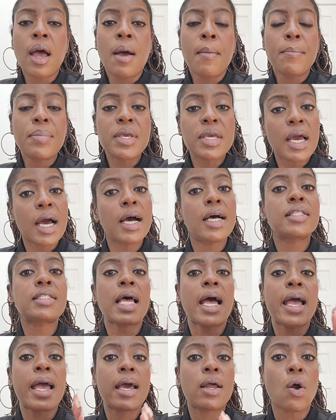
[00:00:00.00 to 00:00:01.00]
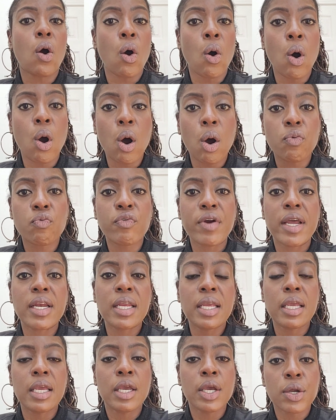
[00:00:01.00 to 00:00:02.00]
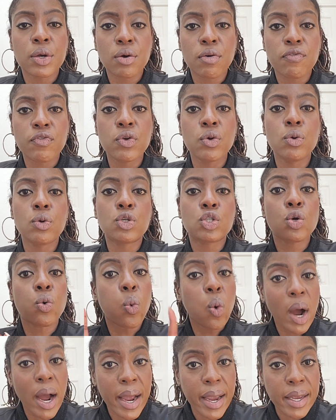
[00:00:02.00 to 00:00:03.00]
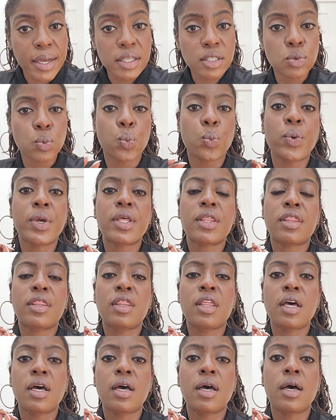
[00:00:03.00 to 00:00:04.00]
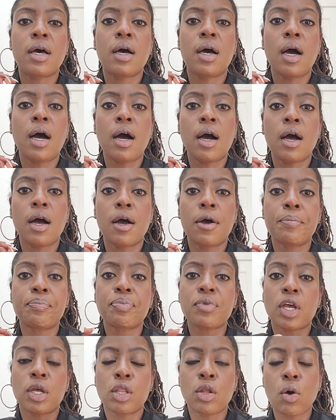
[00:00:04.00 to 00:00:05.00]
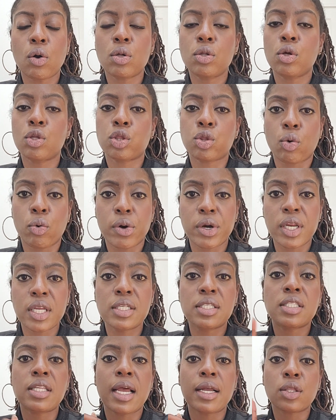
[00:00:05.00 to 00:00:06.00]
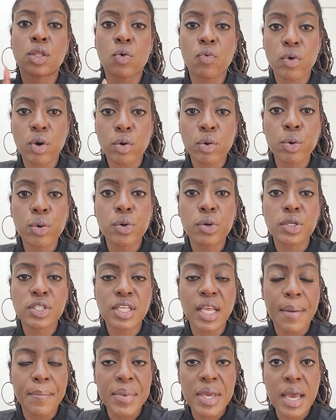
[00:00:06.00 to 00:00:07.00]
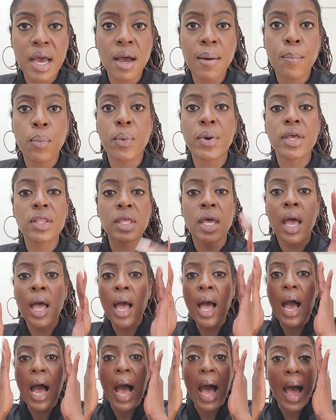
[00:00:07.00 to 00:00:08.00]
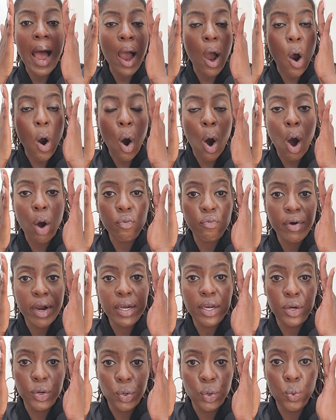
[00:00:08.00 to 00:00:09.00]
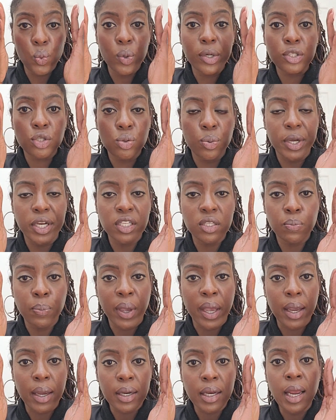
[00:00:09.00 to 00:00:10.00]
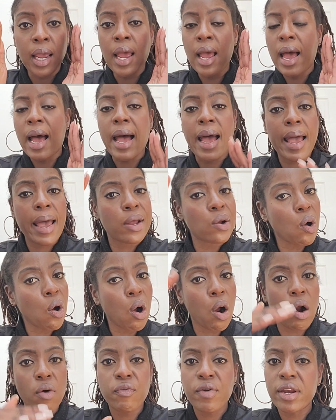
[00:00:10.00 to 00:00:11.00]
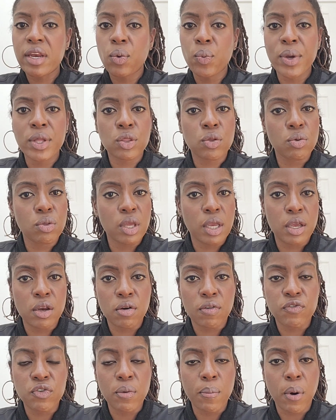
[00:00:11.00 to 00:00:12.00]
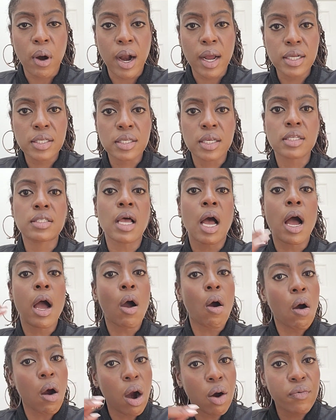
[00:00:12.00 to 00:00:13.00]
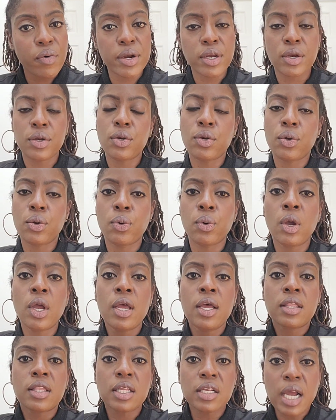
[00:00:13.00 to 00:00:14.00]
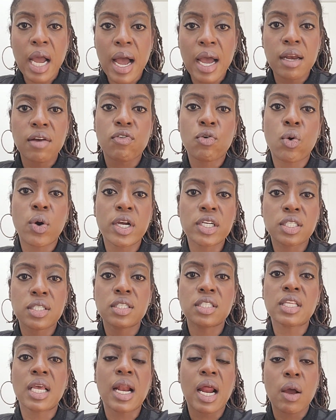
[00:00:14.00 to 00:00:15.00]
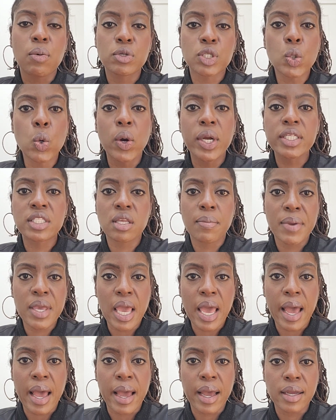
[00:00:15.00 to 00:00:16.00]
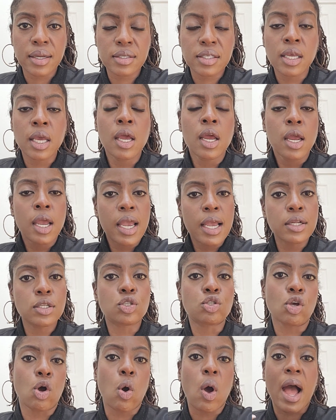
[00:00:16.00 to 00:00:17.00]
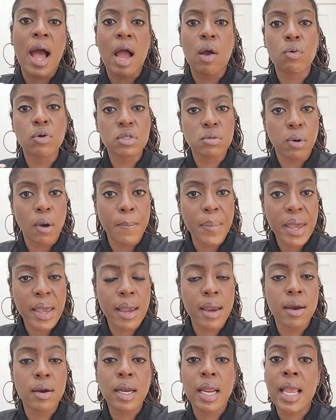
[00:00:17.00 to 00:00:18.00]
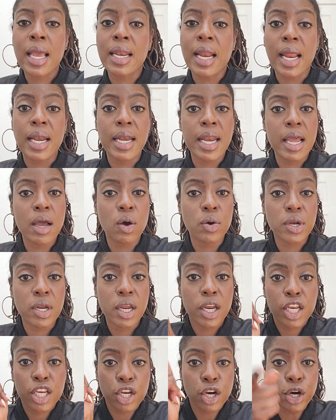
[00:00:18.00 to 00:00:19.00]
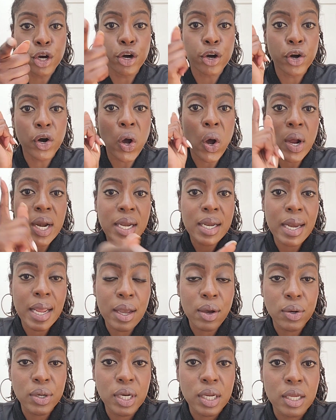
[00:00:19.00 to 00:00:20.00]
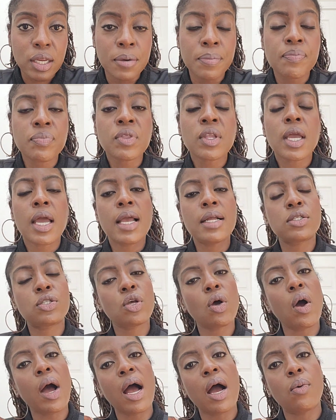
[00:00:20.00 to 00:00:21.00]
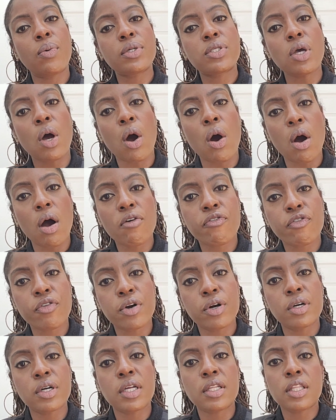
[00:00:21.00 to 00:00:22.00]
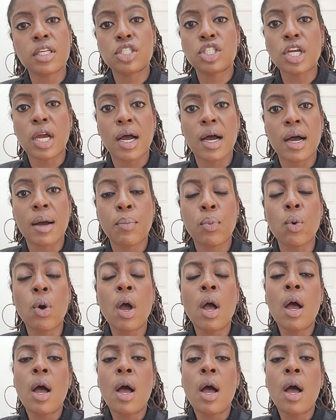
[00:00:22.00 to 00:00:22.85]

Because I had already interviewed twice with the local authorities that the recruiter set me up with, I already knew what to expect. I had already went through the interview process. I already knew the kind of questions that I was going to be asked. And so I was prepared and I nailed it. Your girl nailed it. And so I was offered the job